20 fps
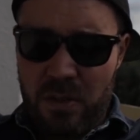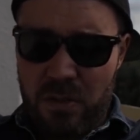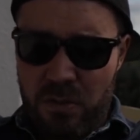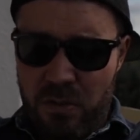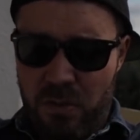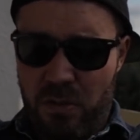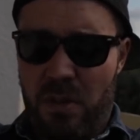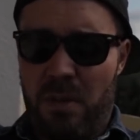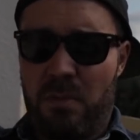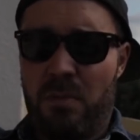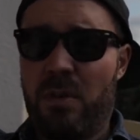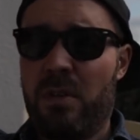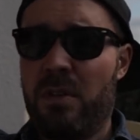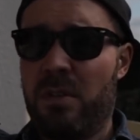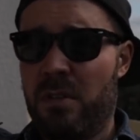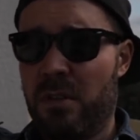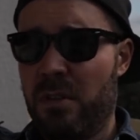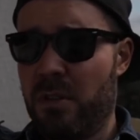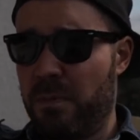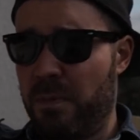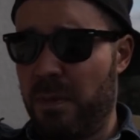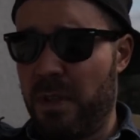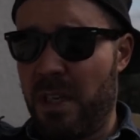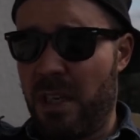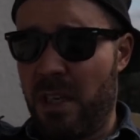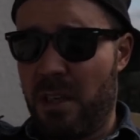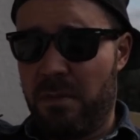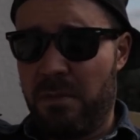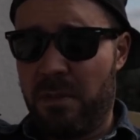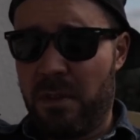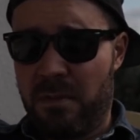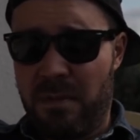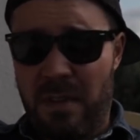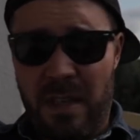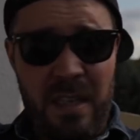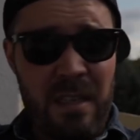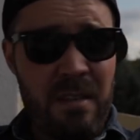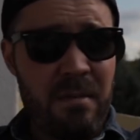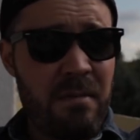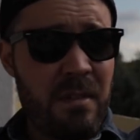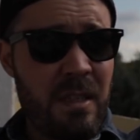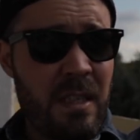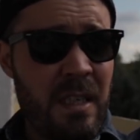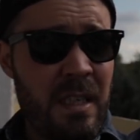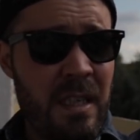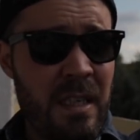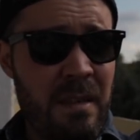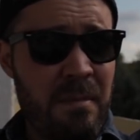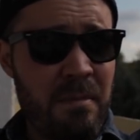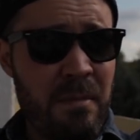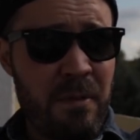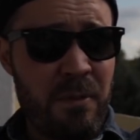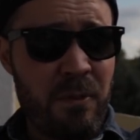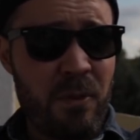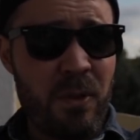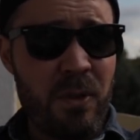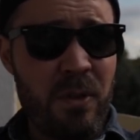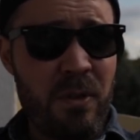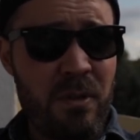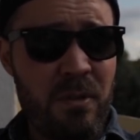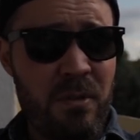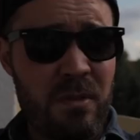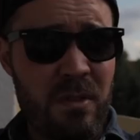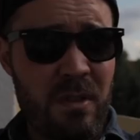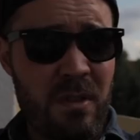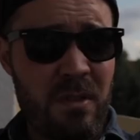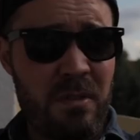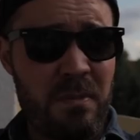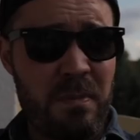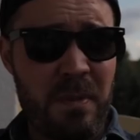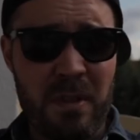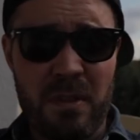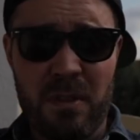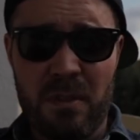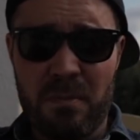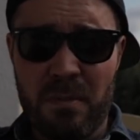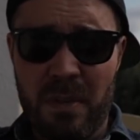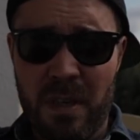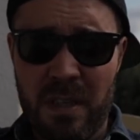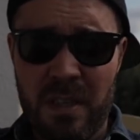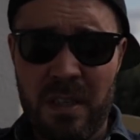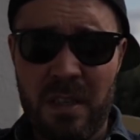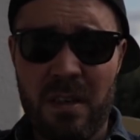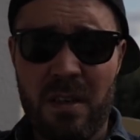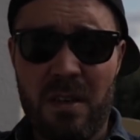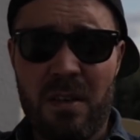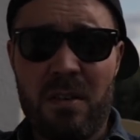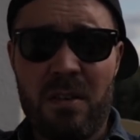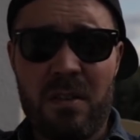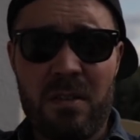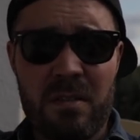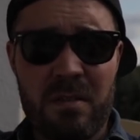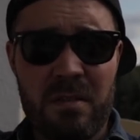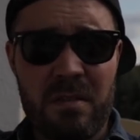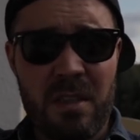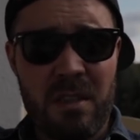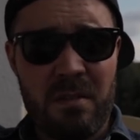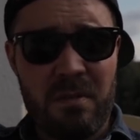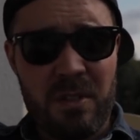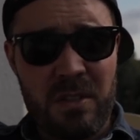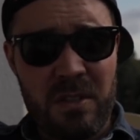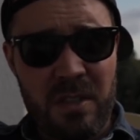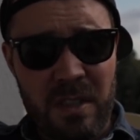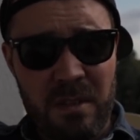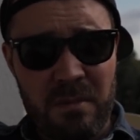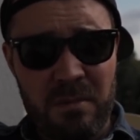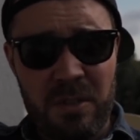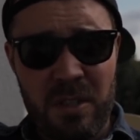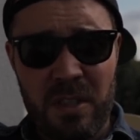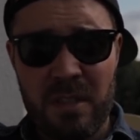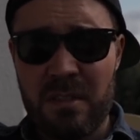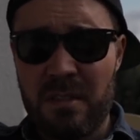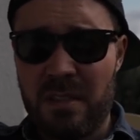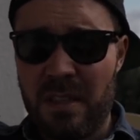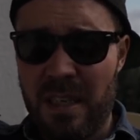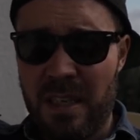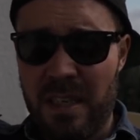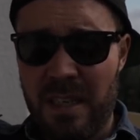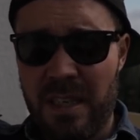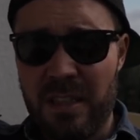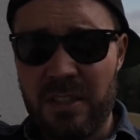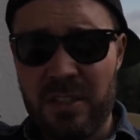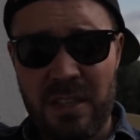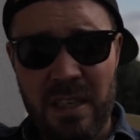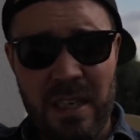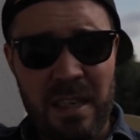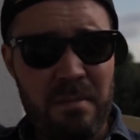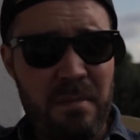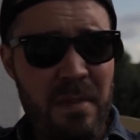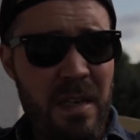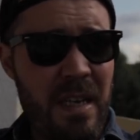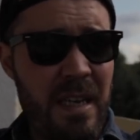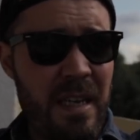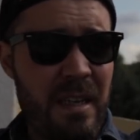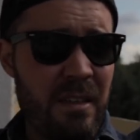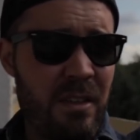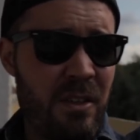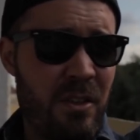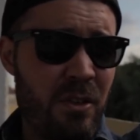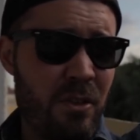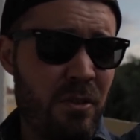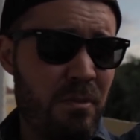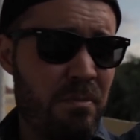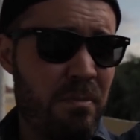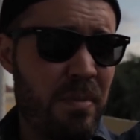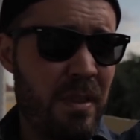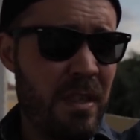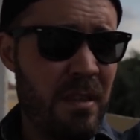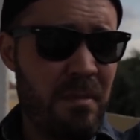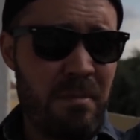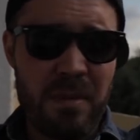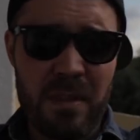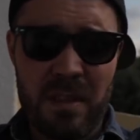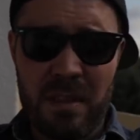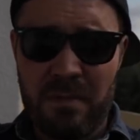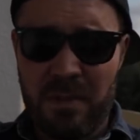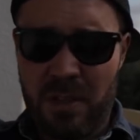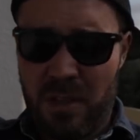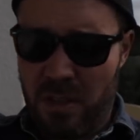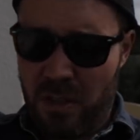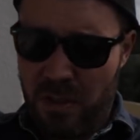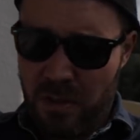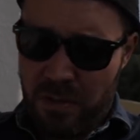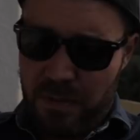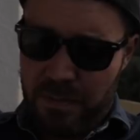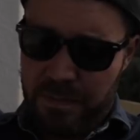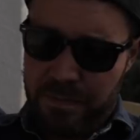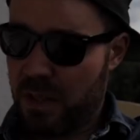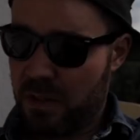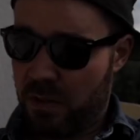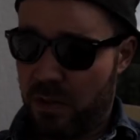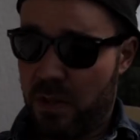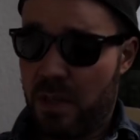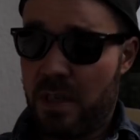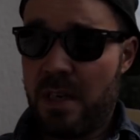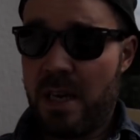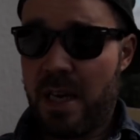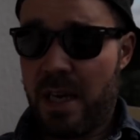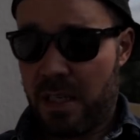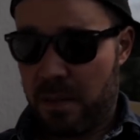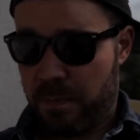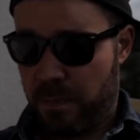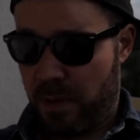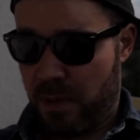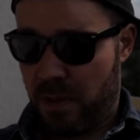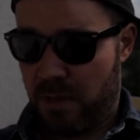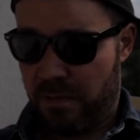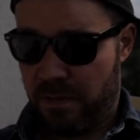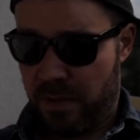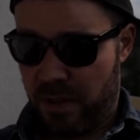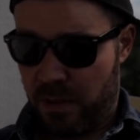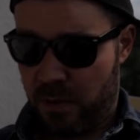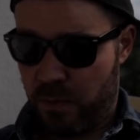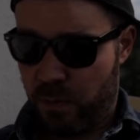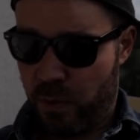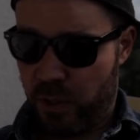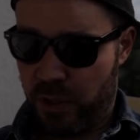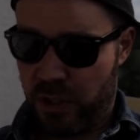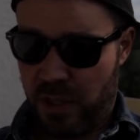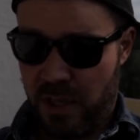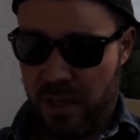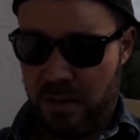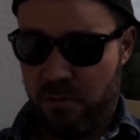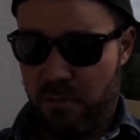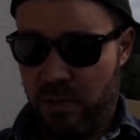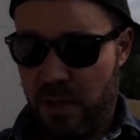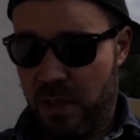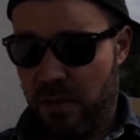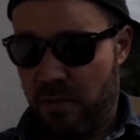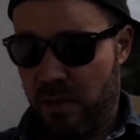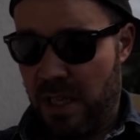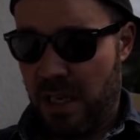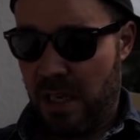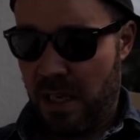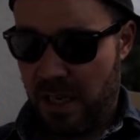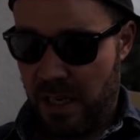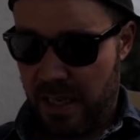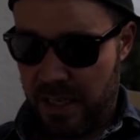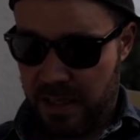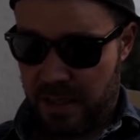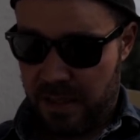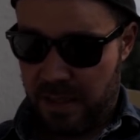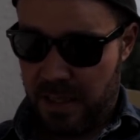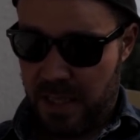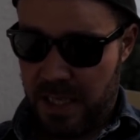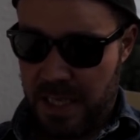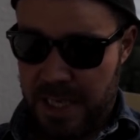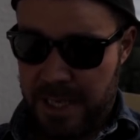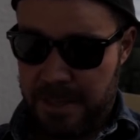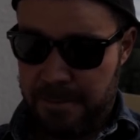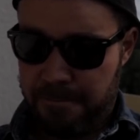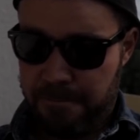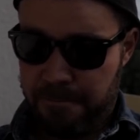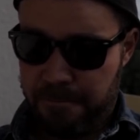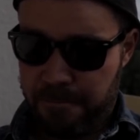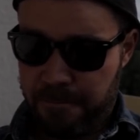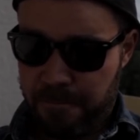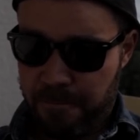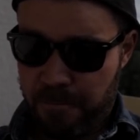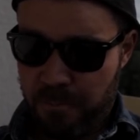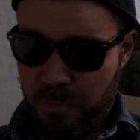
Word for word: So I want you to just be careful of that um, before you start spending your money on selvage denim jeans in H&M. It could be a bit of a con. So the next part of this, which I really, really like, um,